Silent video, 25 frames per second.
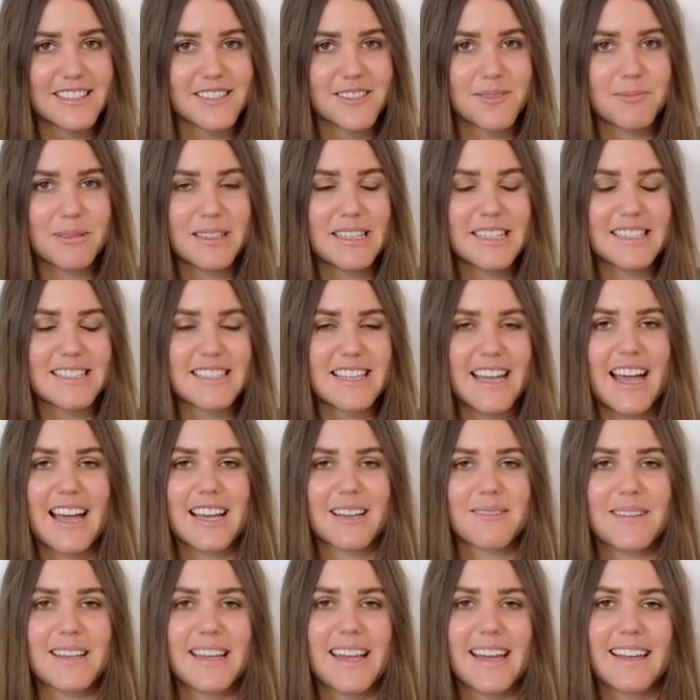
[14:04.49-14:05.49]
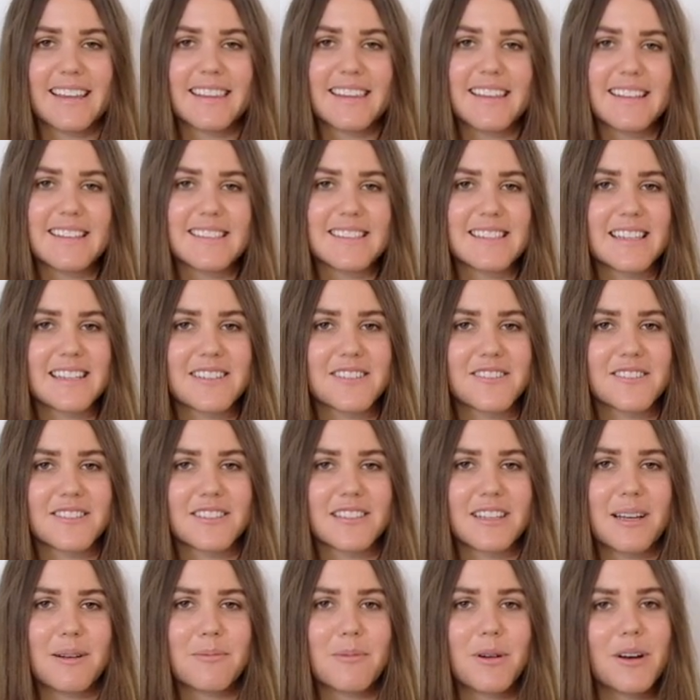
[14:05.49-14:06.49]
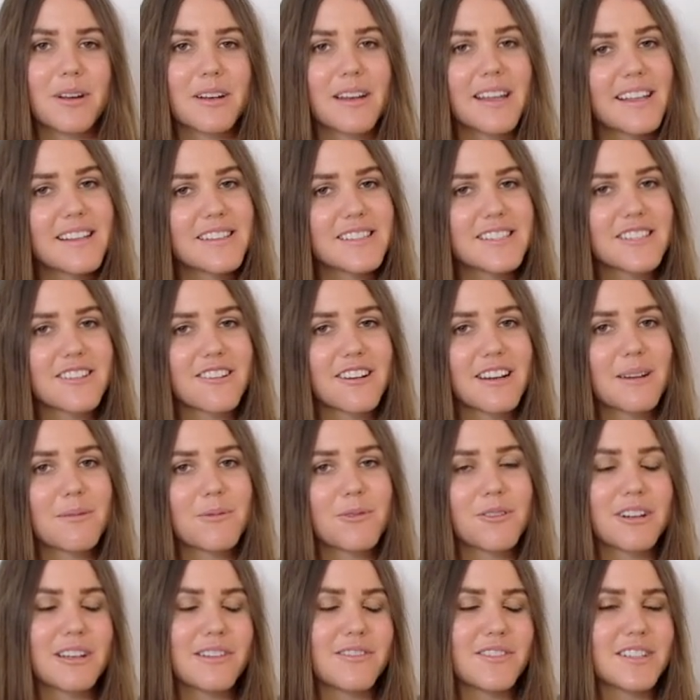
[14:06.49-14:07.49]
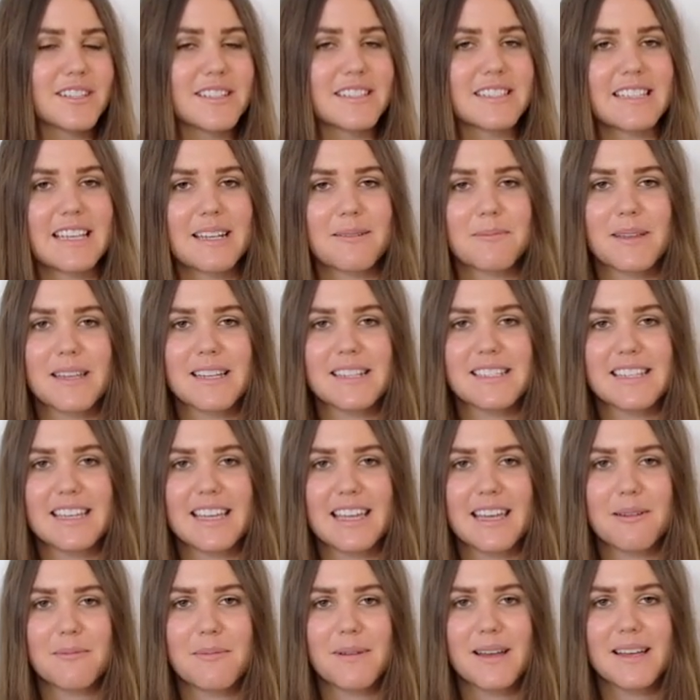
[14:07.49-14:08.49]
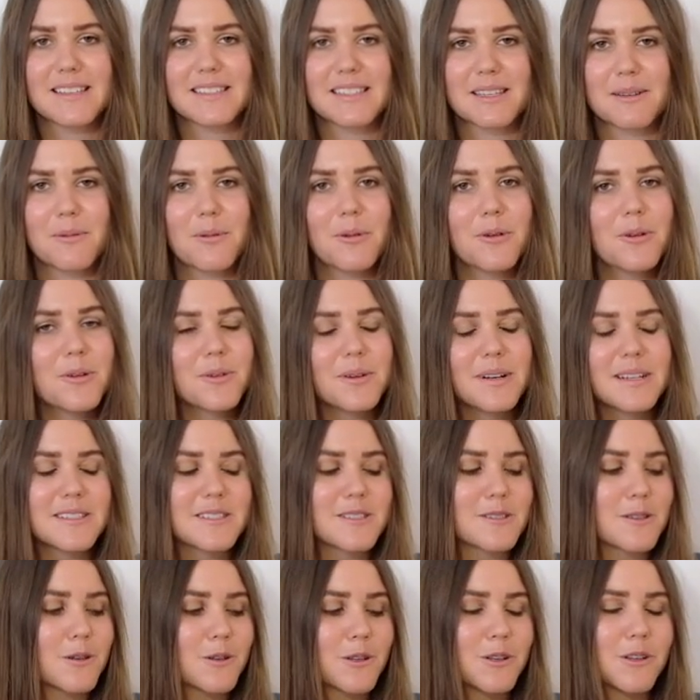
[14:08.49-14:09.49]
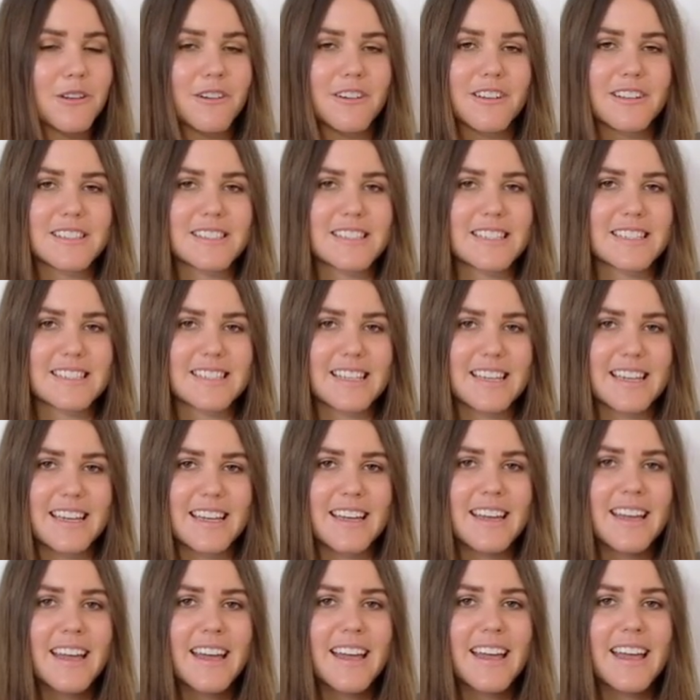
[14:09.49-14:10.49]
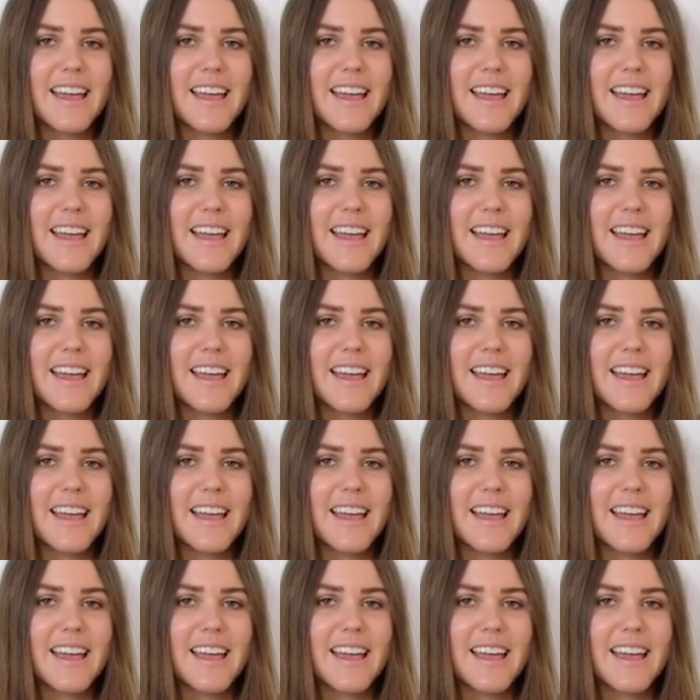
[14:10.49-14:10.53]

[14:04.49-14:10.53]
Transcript: So please tag me at The Essentials Club on Instagram or even just send me a DM as I'm always so curious to see